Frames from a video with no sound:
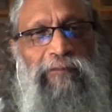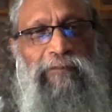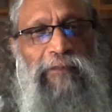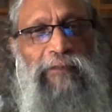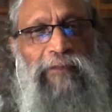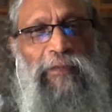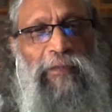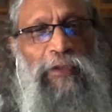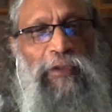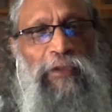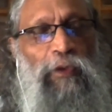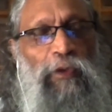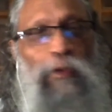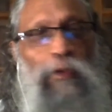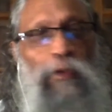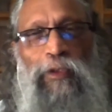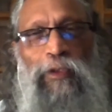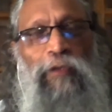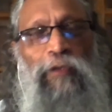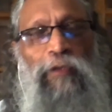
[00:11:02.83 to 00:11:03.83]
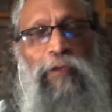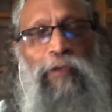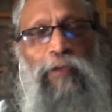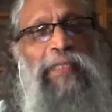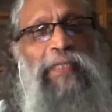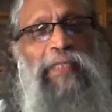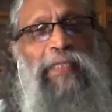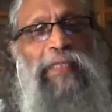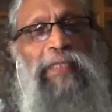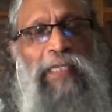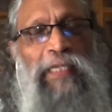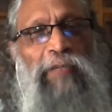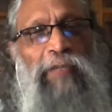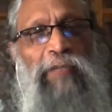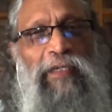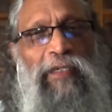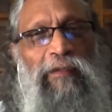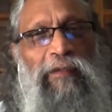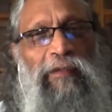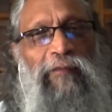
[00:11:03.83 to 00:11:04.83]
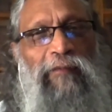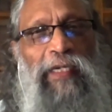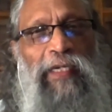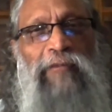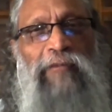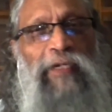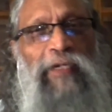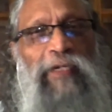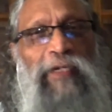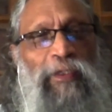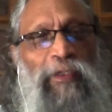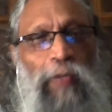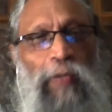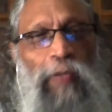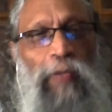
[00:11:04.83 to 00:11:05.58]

So you will be stable wherever you are.